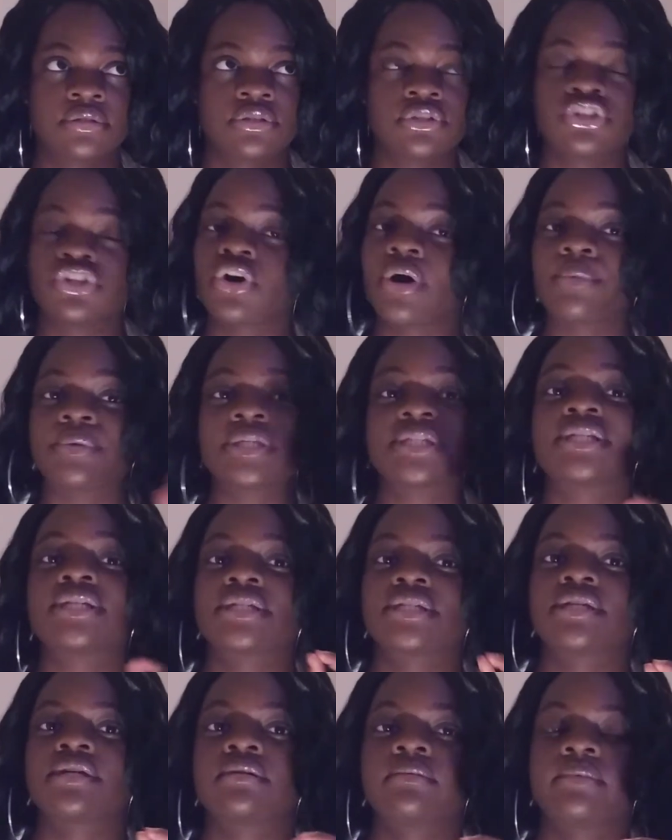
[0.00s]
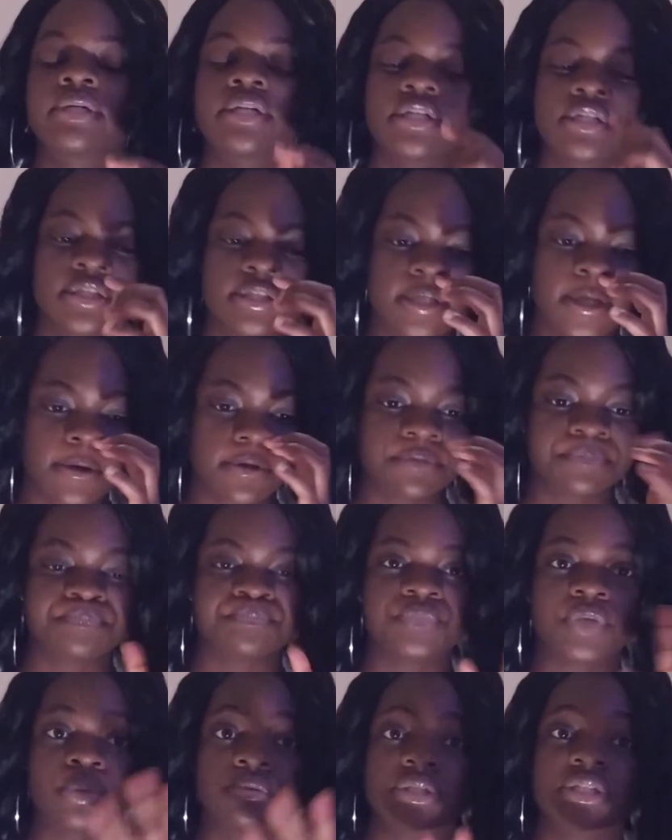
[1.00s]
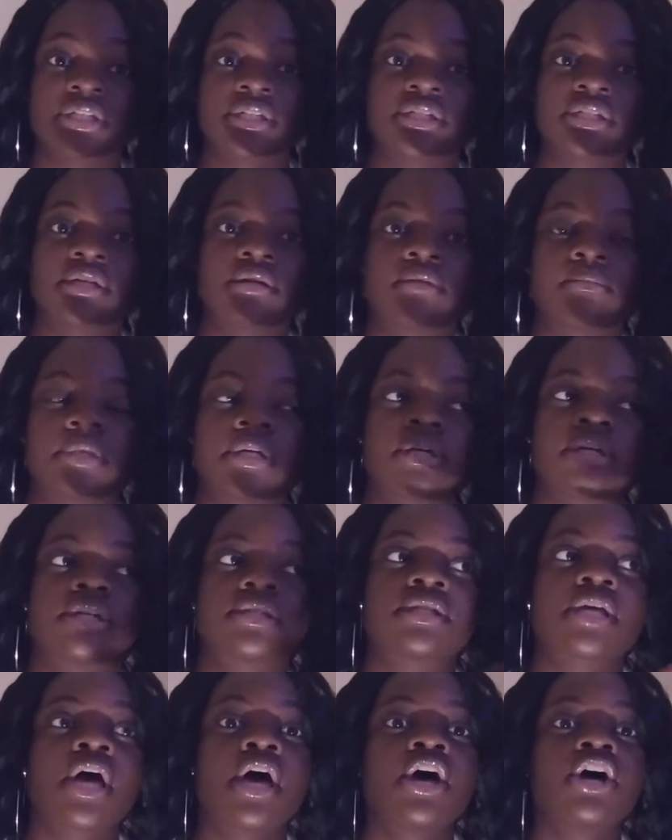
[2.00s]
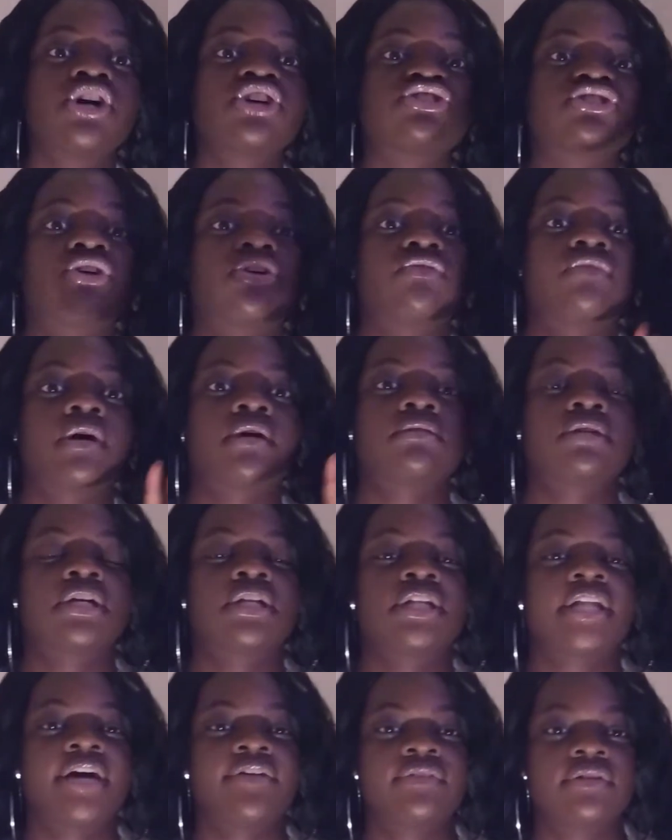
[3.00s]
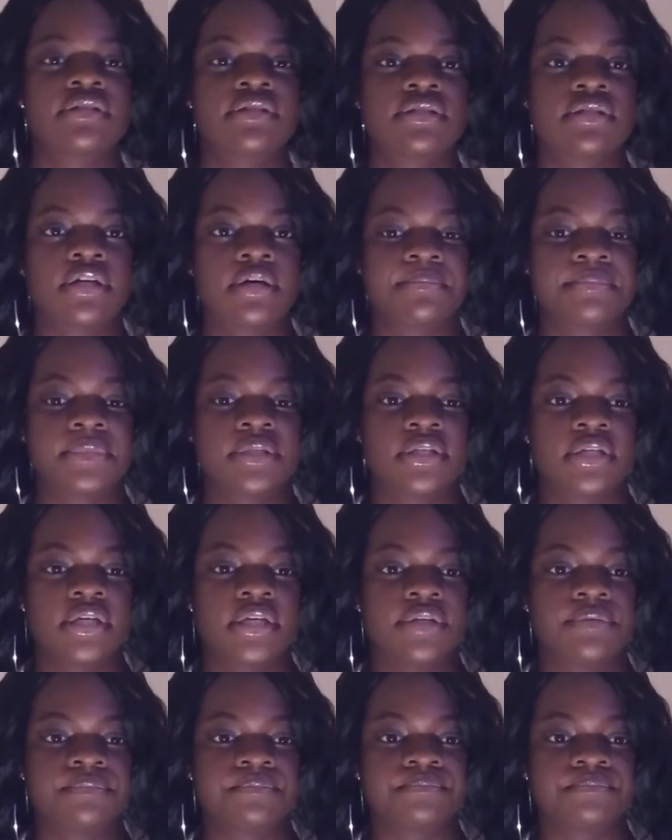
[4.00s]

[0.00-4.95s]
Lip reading: No, I was 6 centimeters. So I was 6 centimeters. So around 11 something,